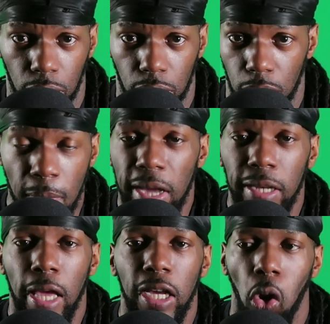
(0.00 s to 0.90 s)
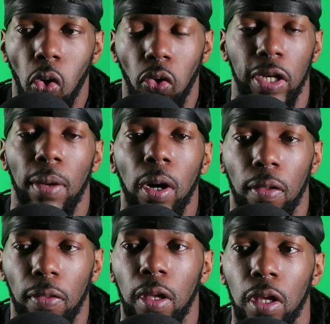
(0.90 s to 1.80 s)
it may take longer than a month
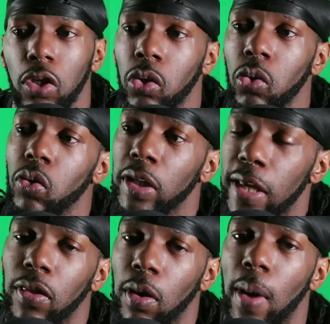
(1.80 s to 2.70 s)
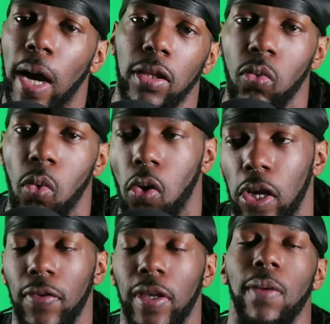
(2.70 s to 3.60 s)
to get the body you want, even
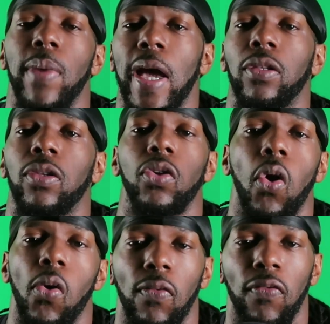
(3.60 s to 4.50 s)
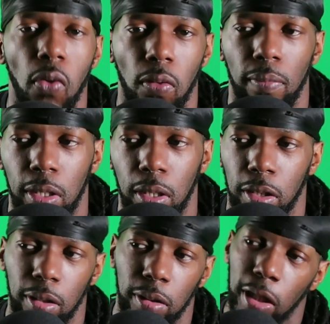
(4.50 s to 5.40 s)
get back to your old form, because
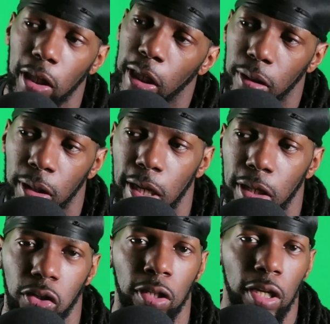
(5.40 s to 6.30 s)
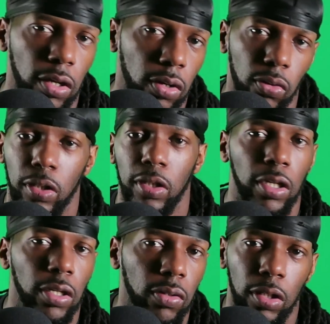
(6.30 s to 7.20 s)
it takes years and years
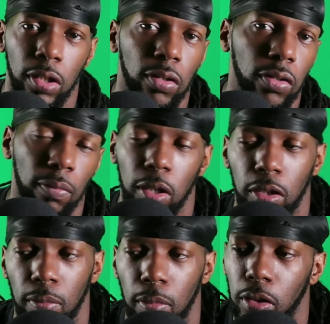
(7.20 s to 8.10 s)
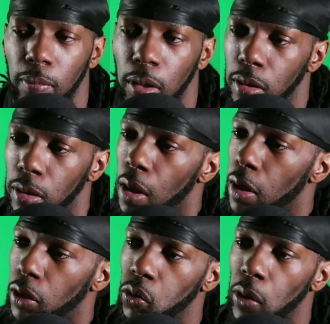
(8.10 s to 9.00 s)
and years and months and months and months
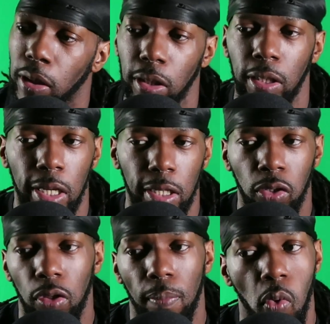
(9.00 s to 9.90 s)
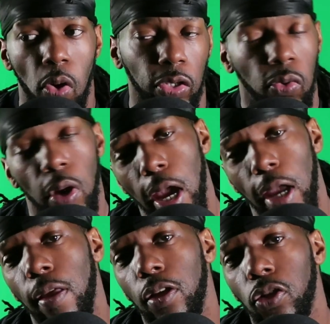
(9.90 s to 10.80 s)
to actually get to the point you're at.
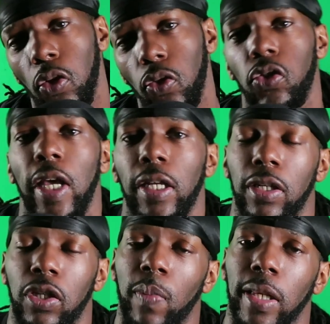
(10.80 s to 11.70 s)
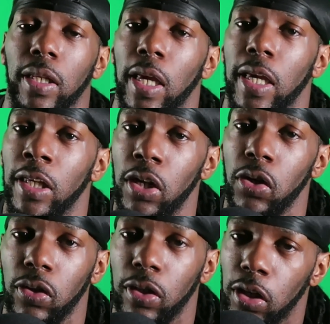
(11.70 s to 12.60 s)
So you should actually expect to take years and
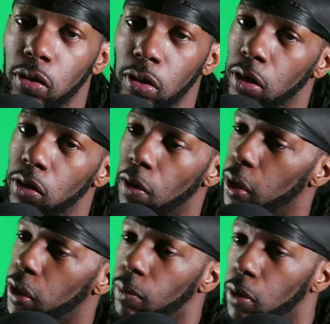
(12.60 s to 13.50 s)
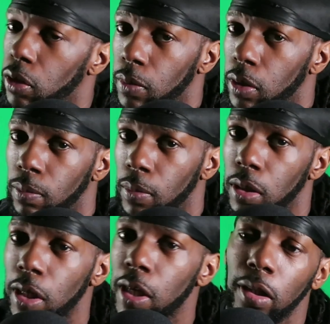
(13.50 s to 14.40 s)
years and years and months and months and months and months
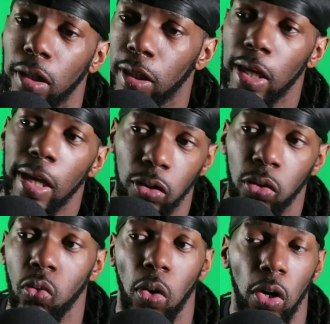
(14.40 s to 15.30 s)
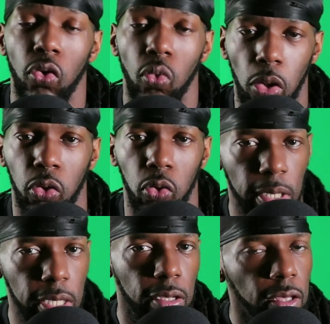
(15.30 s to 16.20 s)
to get to where you want to be.
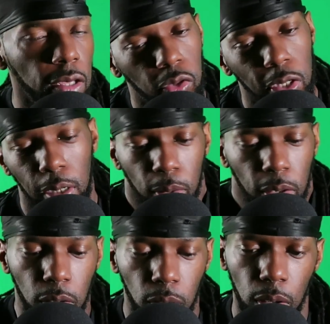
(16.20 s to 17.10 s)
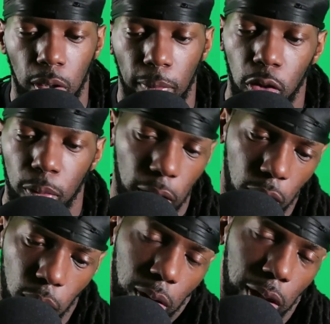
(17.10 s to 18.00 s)
You got to put in the work. I mean, you put in the
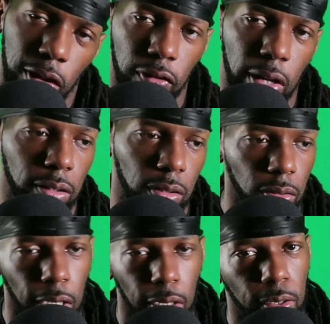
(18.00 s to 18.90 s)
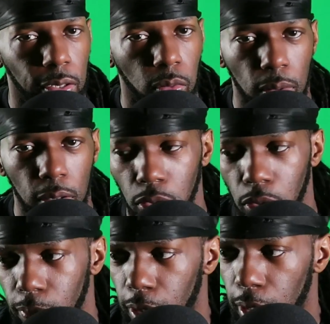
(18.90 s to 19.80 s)
work to get fat, so you got to put in the work, you know what I'm
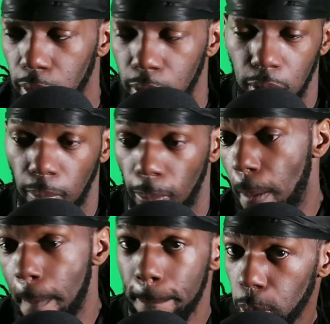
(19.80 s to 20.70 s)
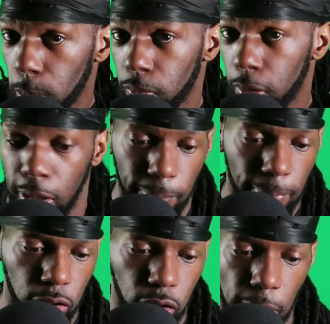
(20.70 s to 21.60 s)
saying, to get back in
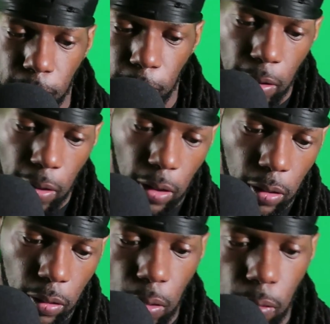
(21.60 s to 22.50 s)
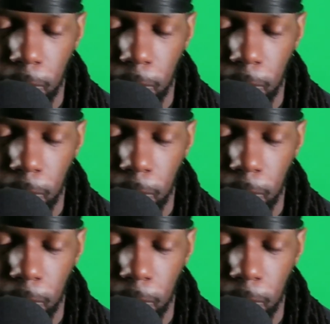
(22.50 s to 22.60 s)
shape. So